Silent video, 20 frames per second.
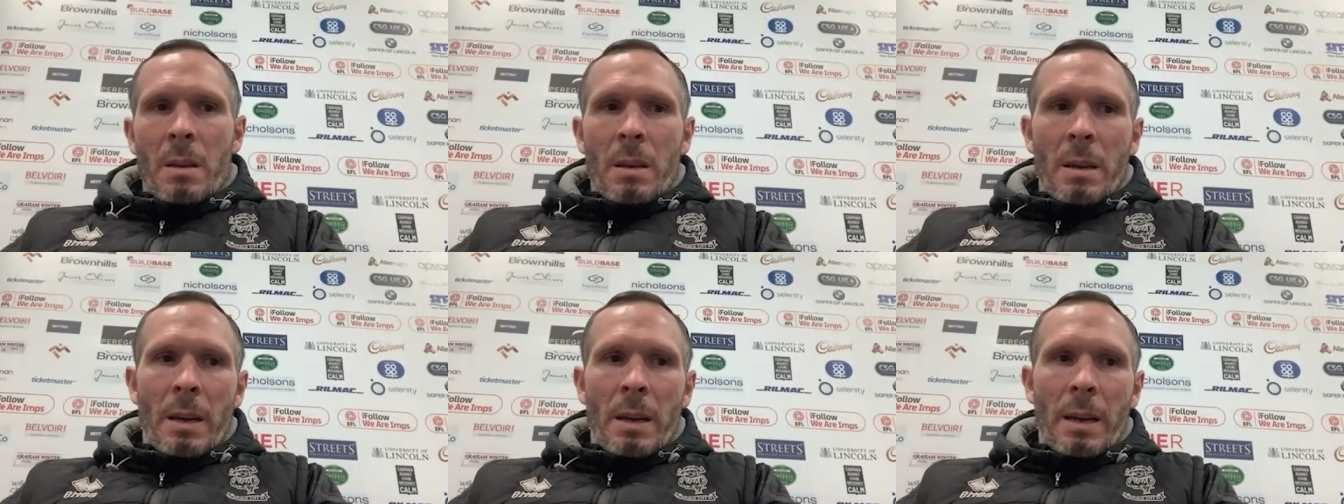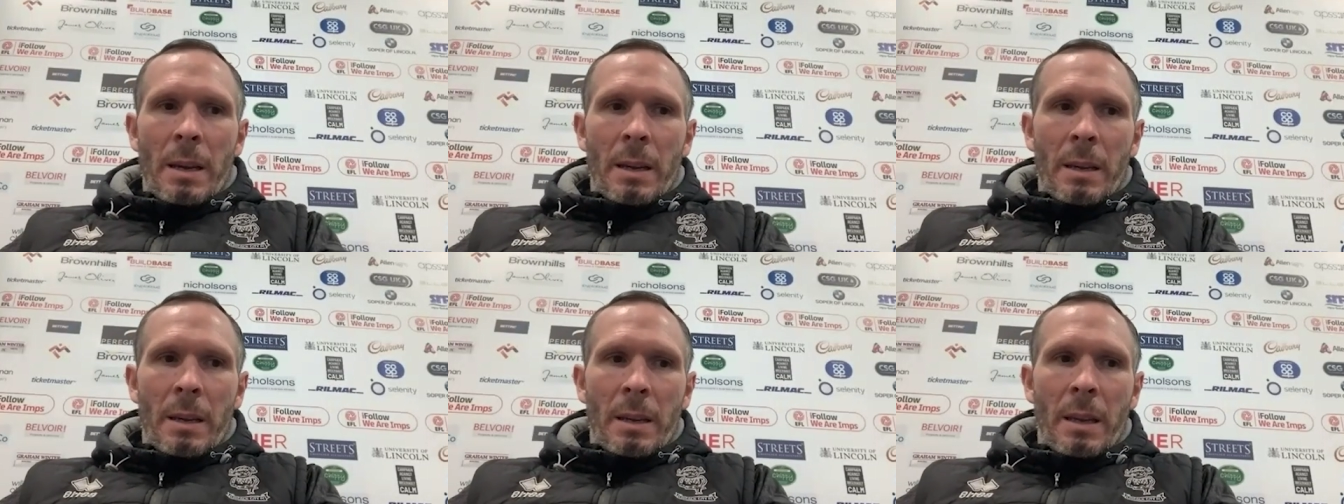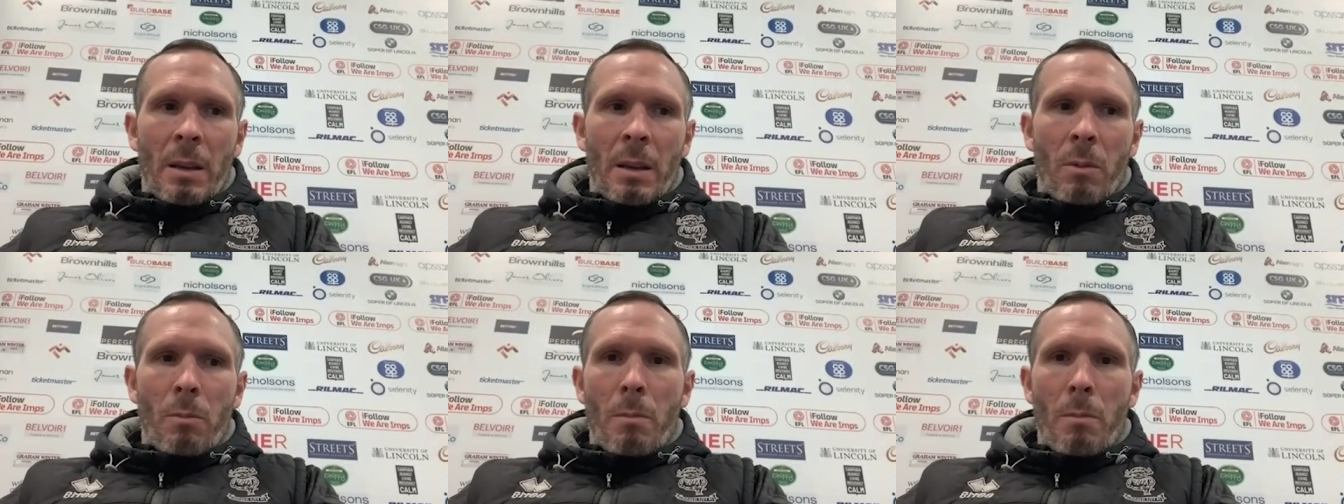Uh,
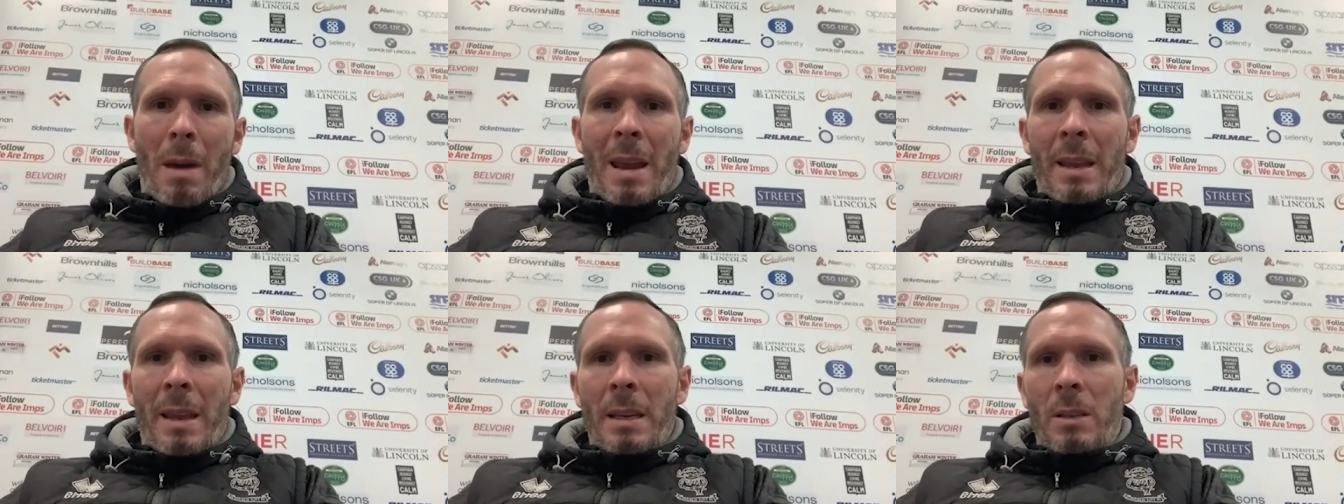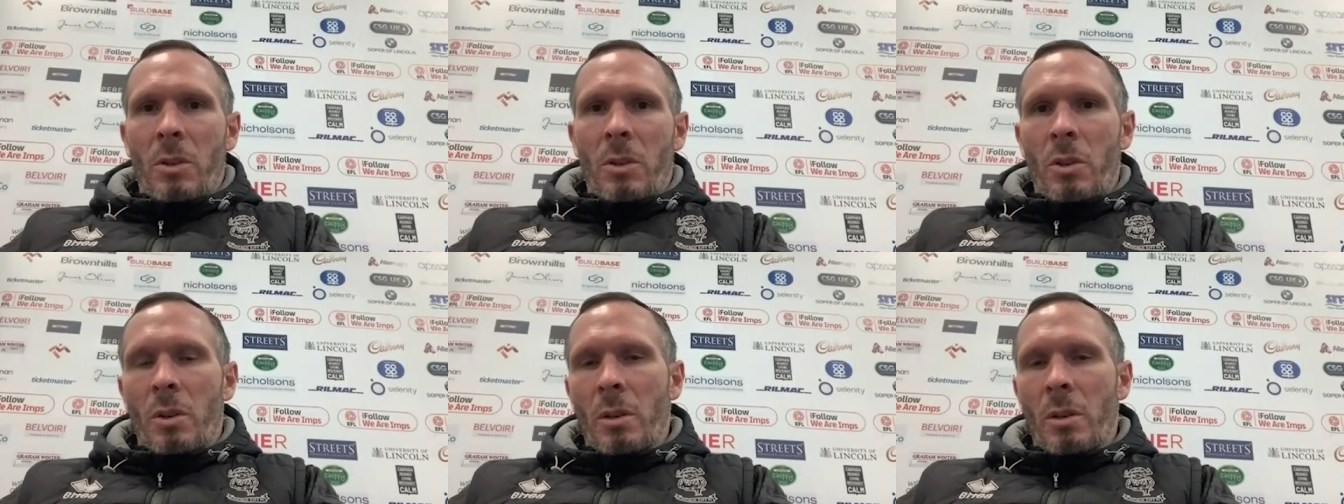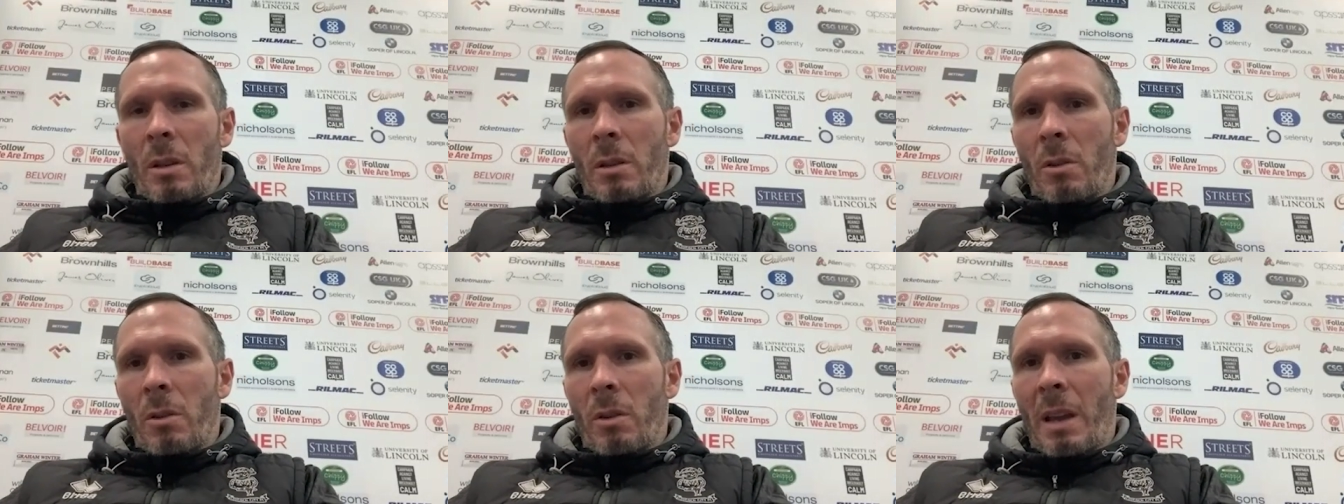he'll manage
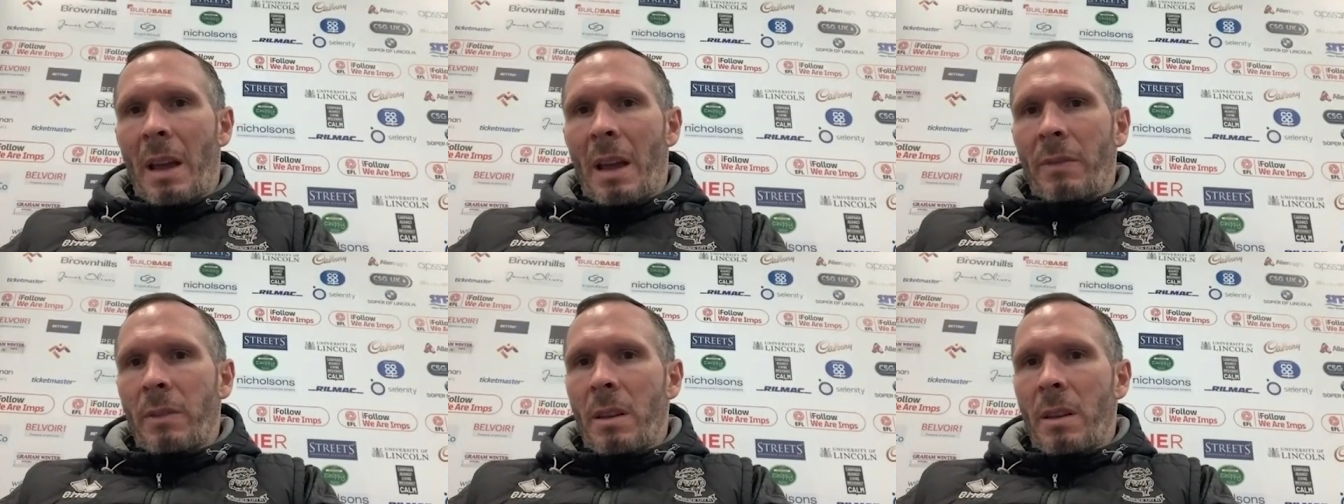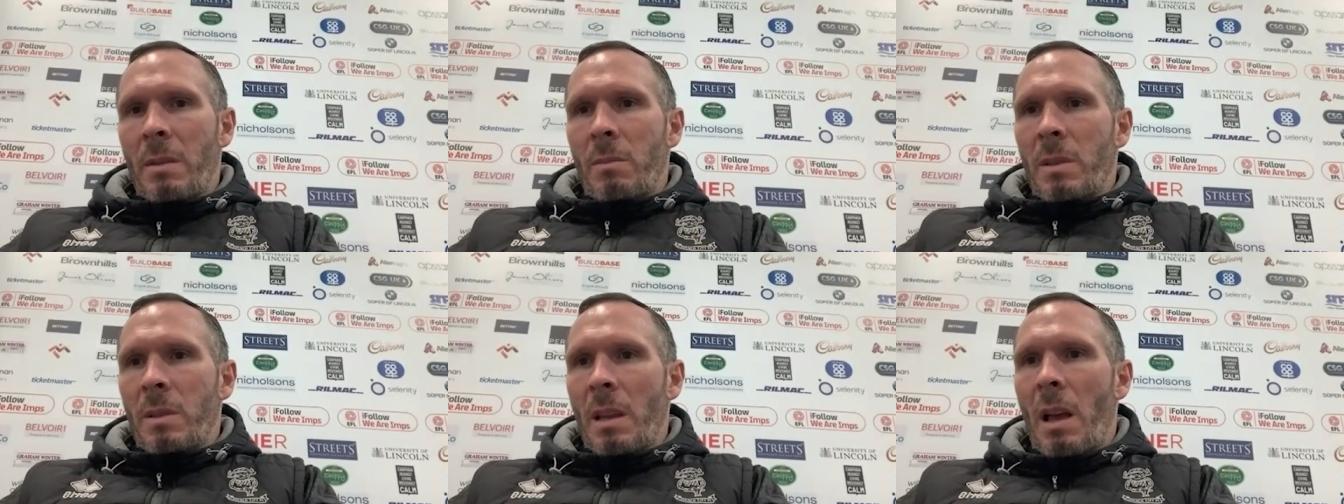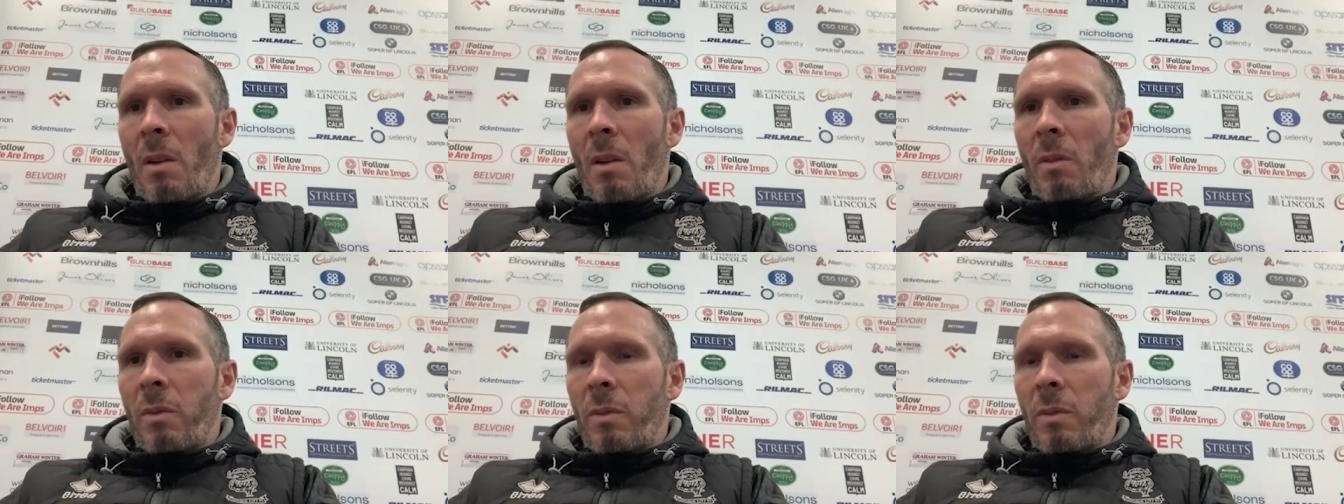and look after
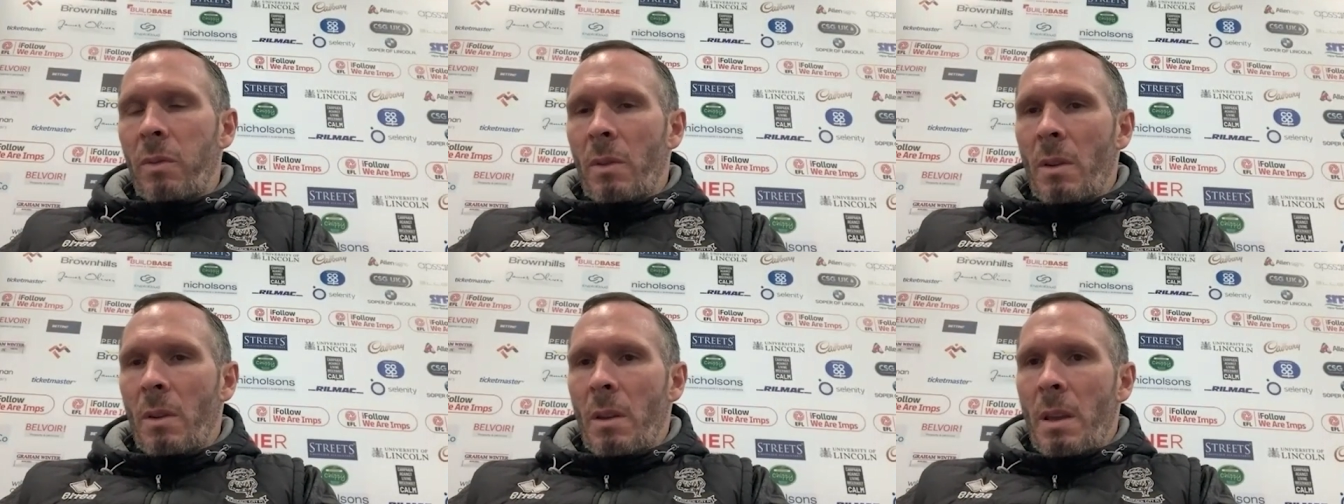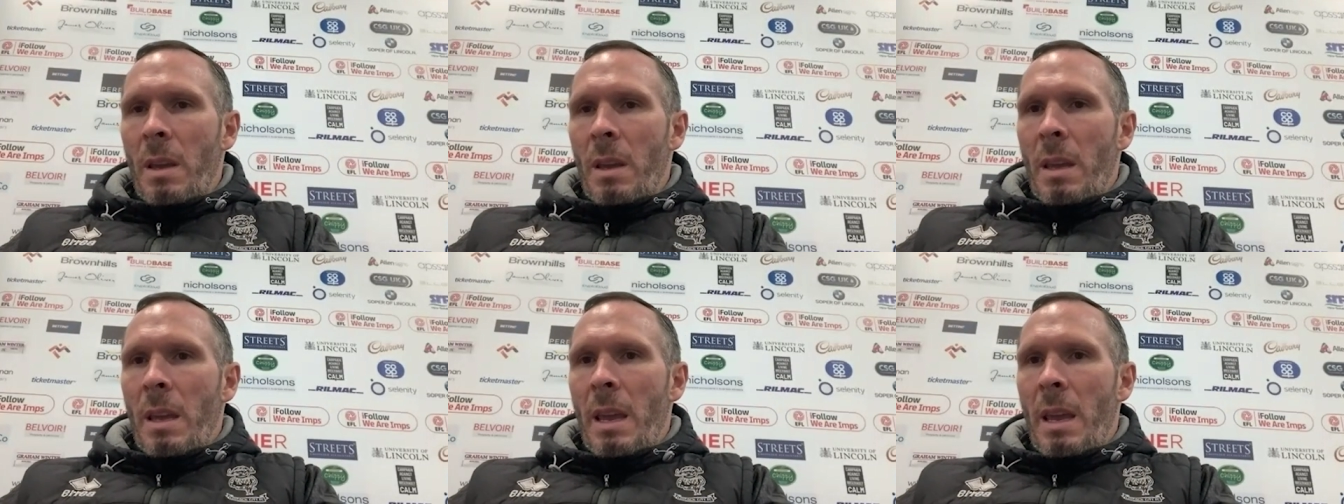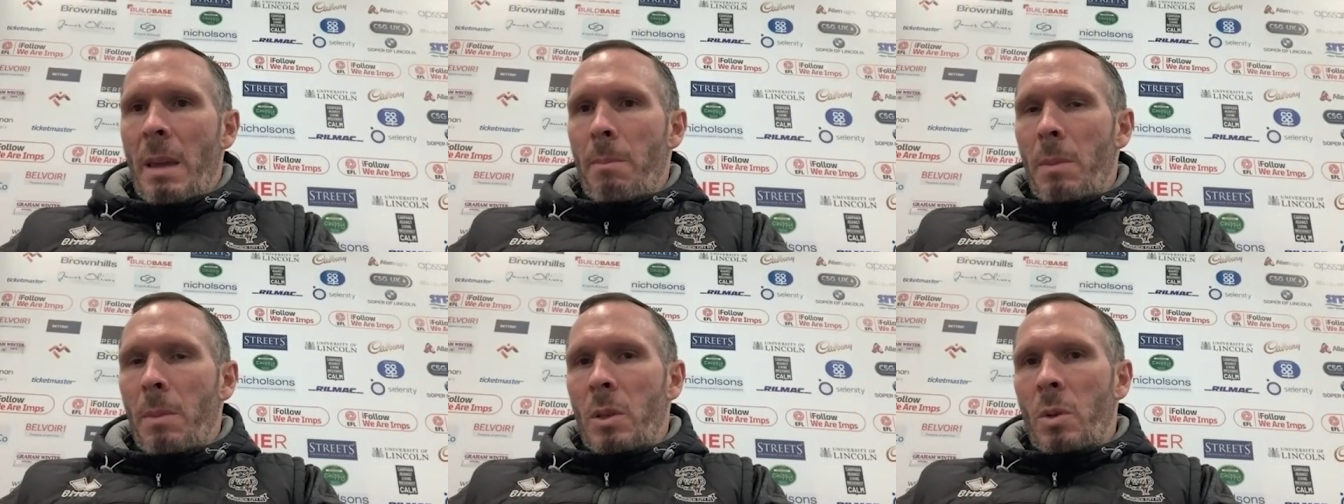himself
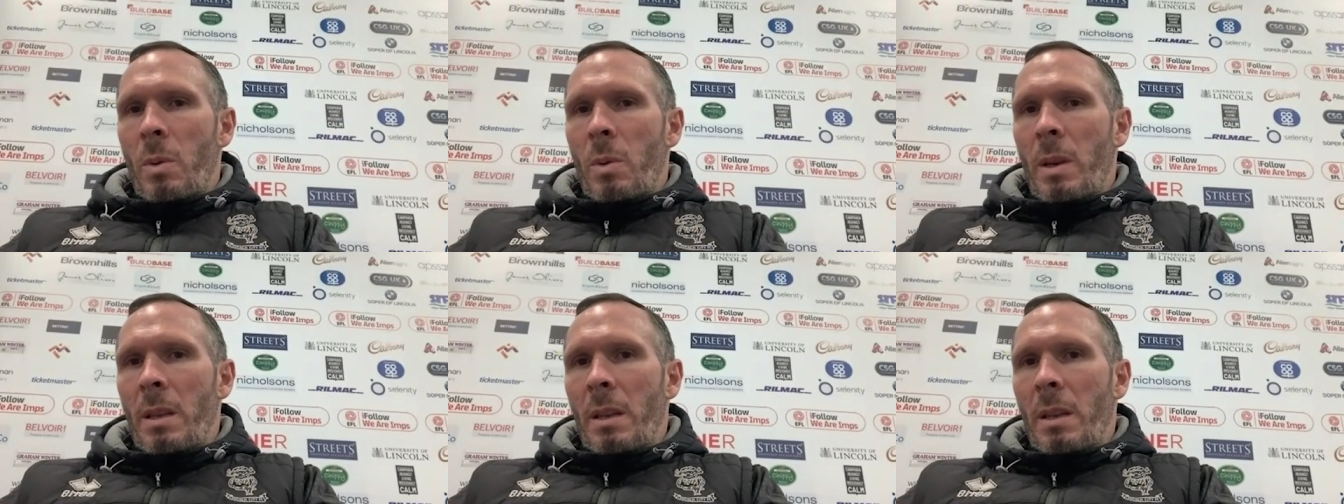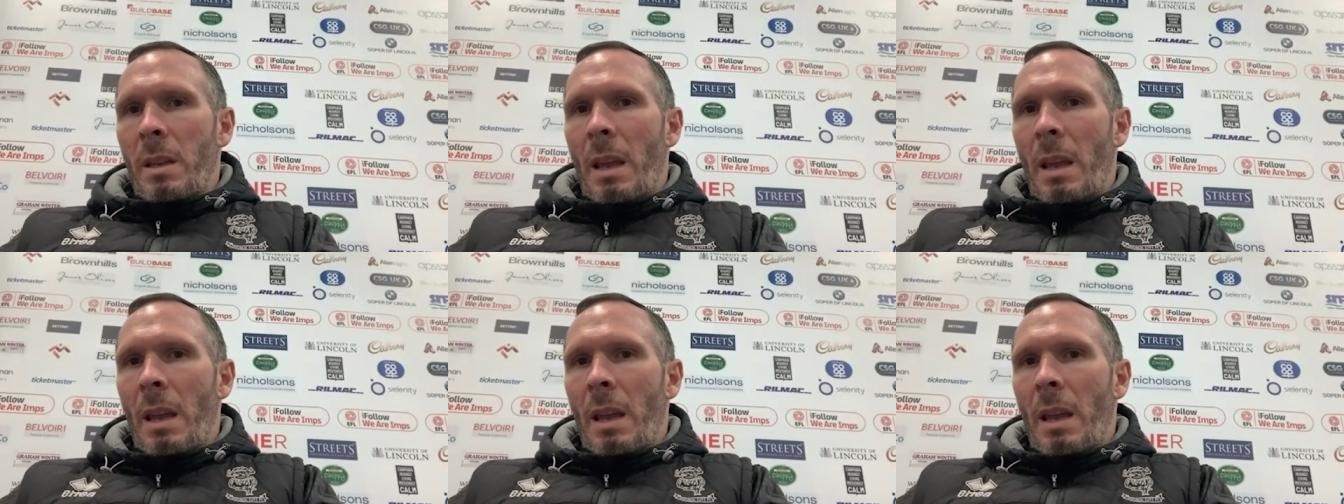in between the